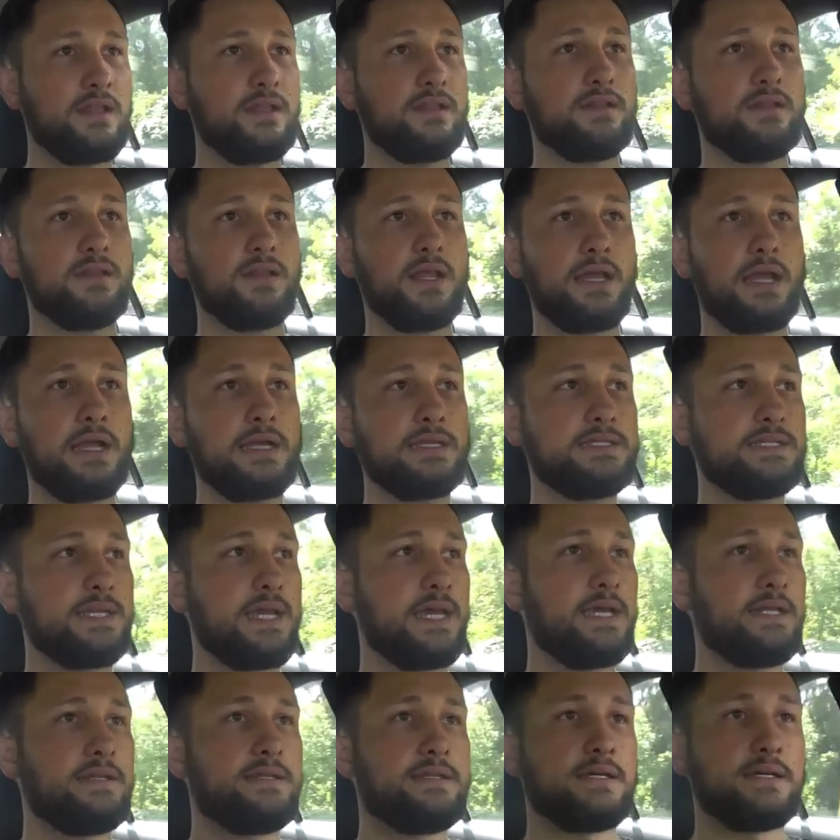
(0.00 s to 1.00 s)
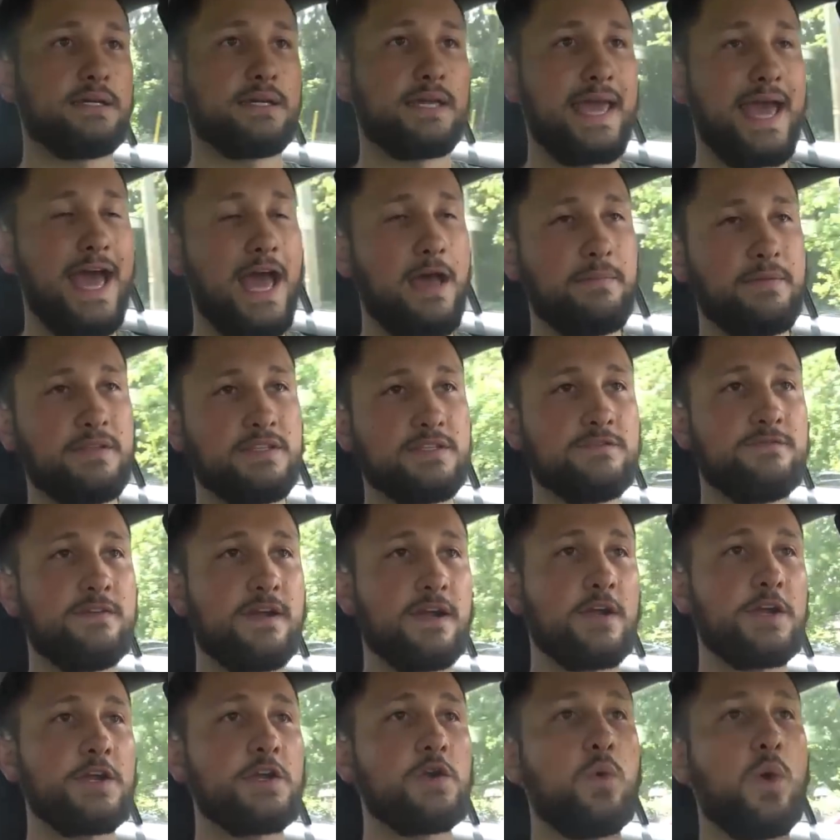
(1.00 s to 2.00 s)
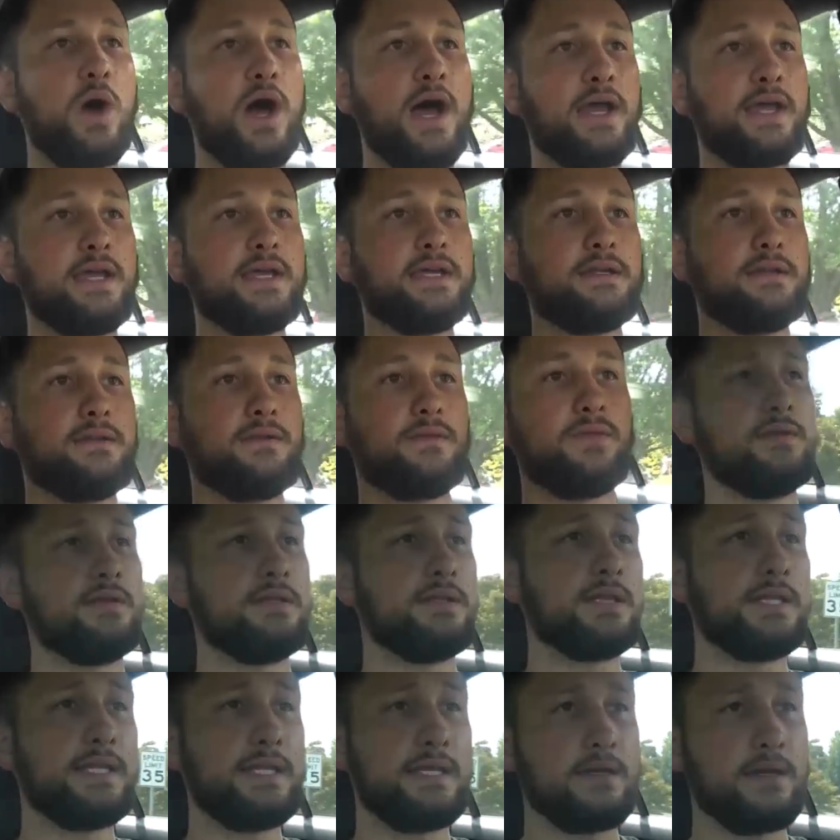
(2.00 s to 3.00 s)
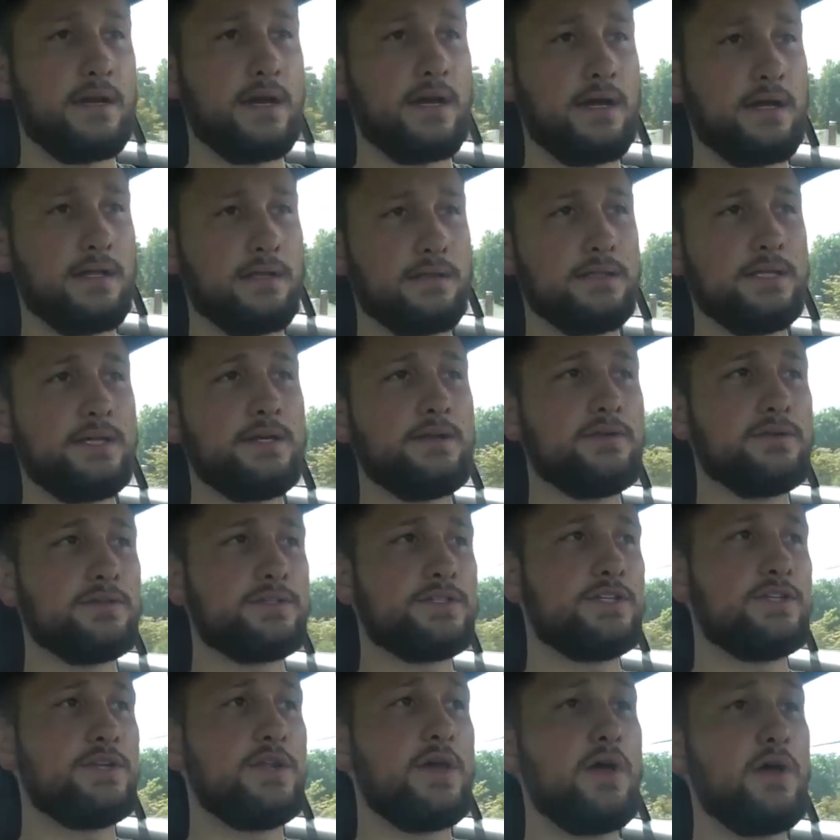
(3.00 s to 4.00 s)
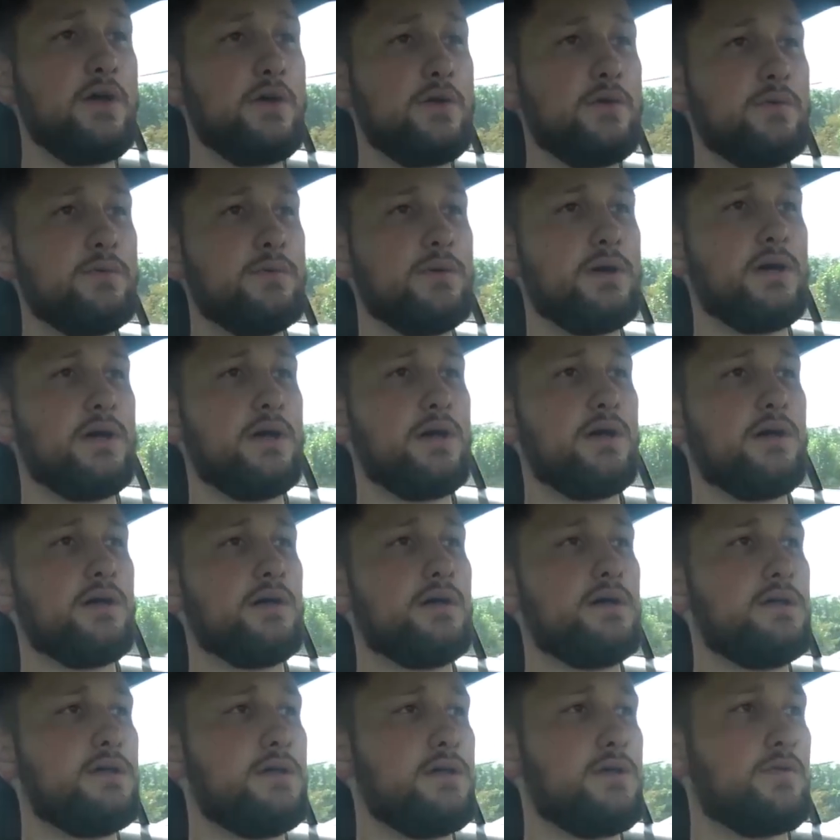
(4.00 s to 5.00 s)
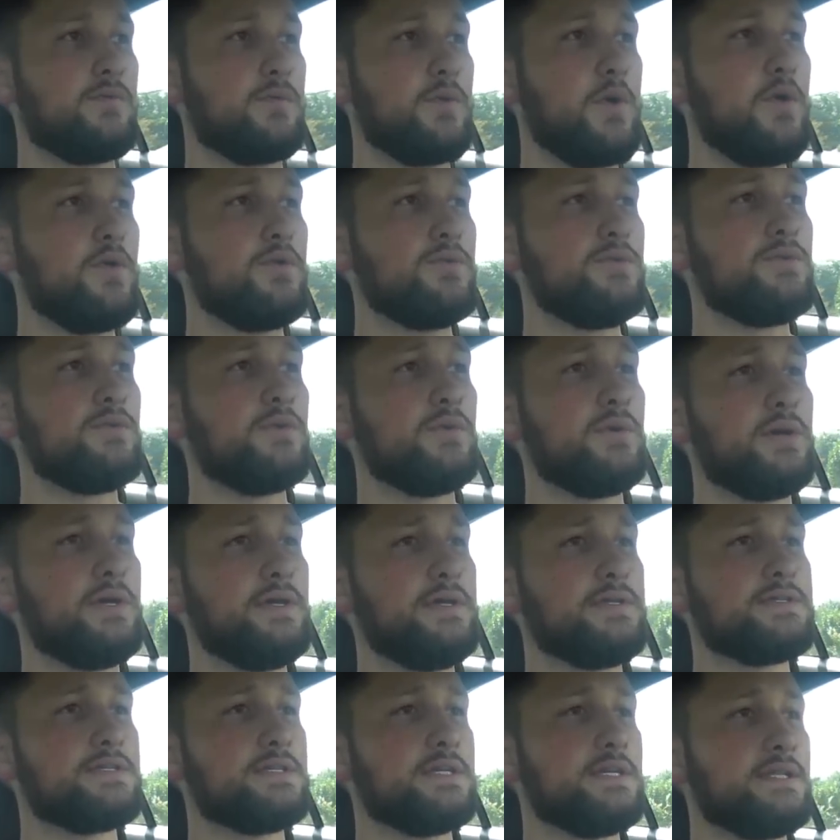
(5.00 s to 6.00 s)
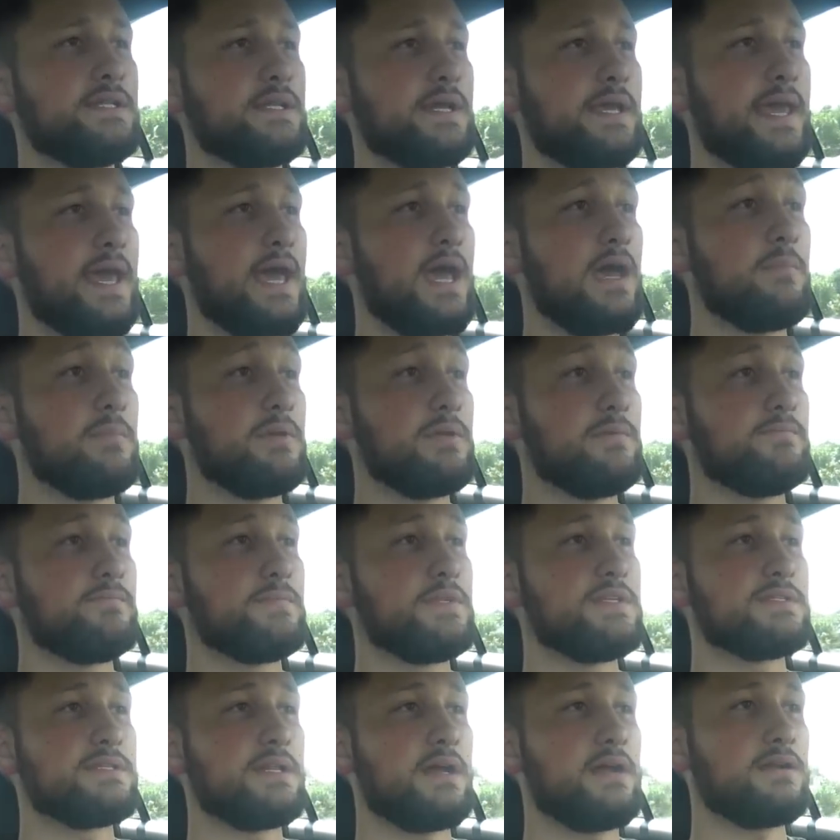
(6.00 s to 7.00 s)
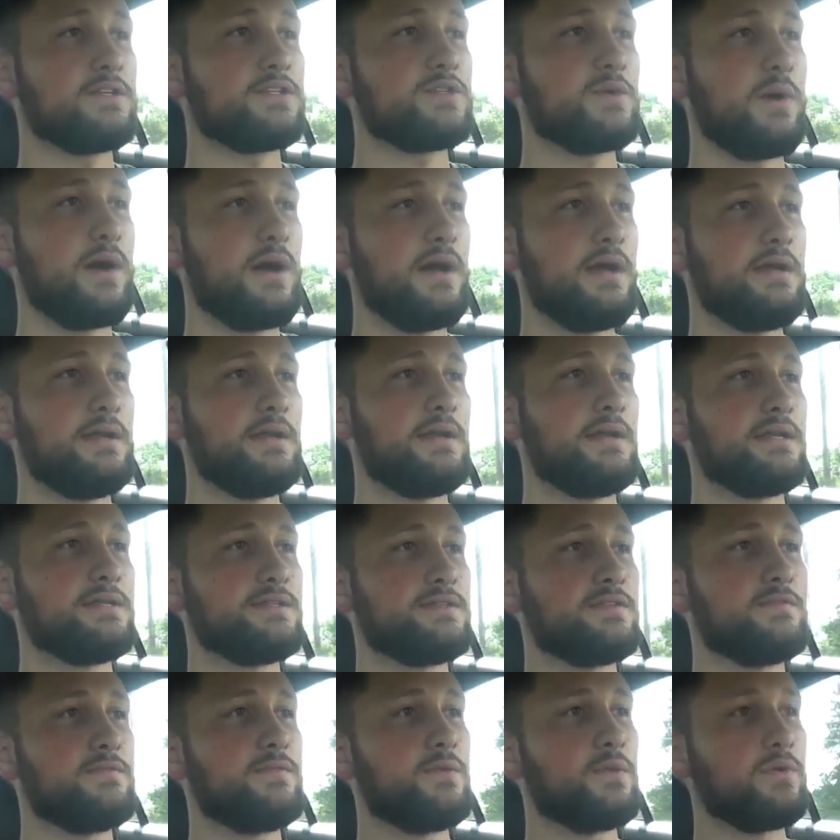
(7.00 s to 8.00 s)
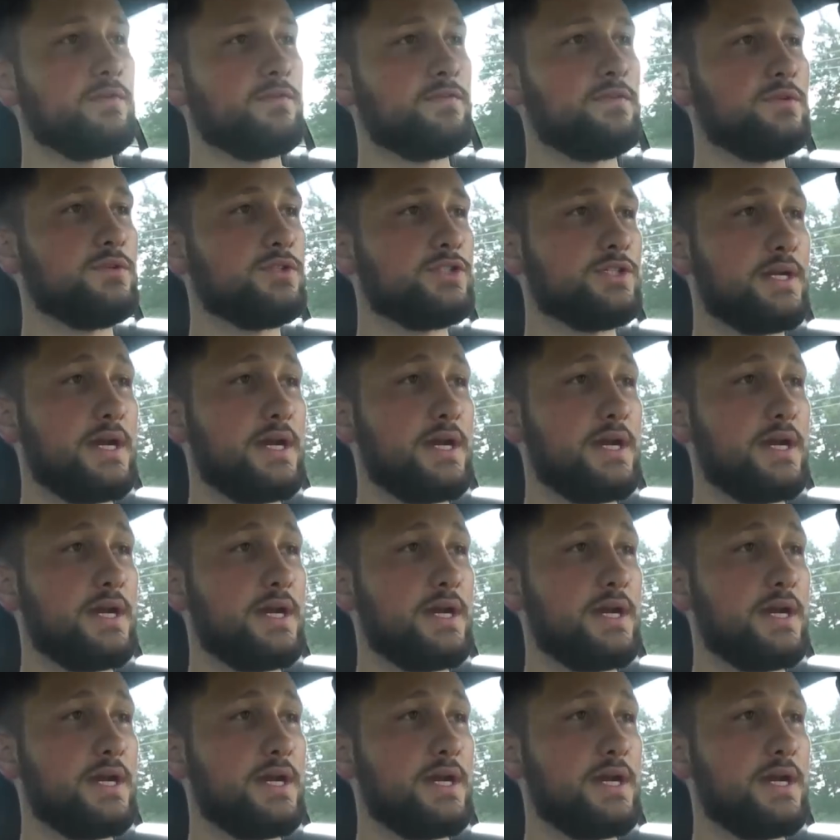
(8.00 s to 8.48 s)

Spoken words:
Like I said, the cabin's very quiet. Little to no road noise in the cabin. It's not as quiet as the Ford Fusion